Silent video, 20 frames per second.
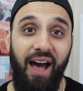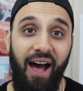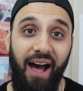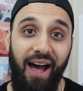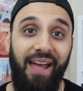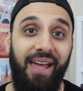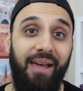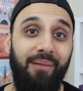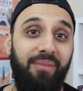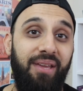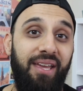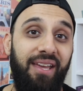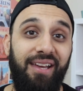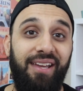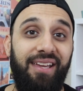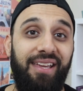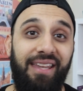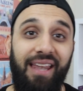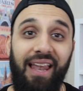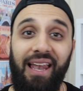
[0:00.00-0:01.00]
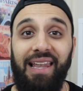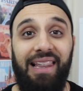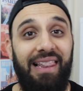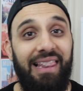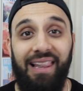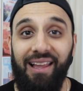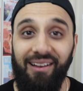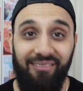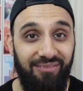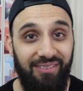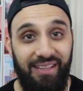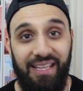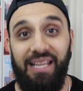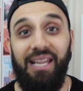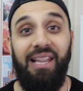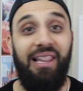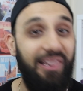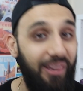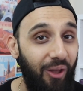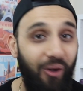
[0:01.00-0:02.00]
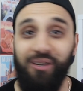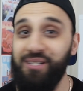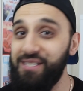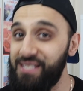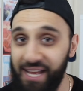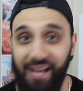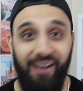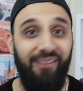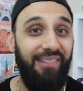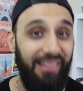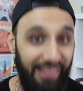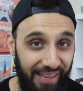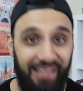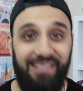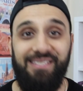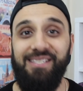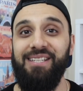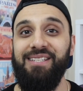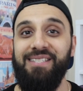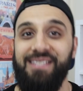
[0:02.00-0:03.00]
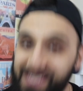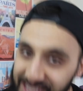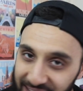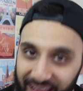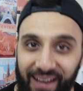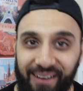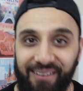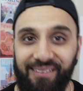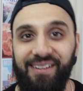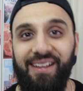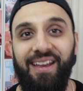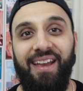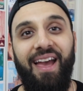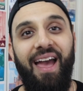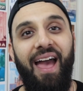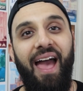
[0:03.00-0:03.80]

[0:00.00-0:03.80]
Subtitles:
I am here in lovely lockdown London town,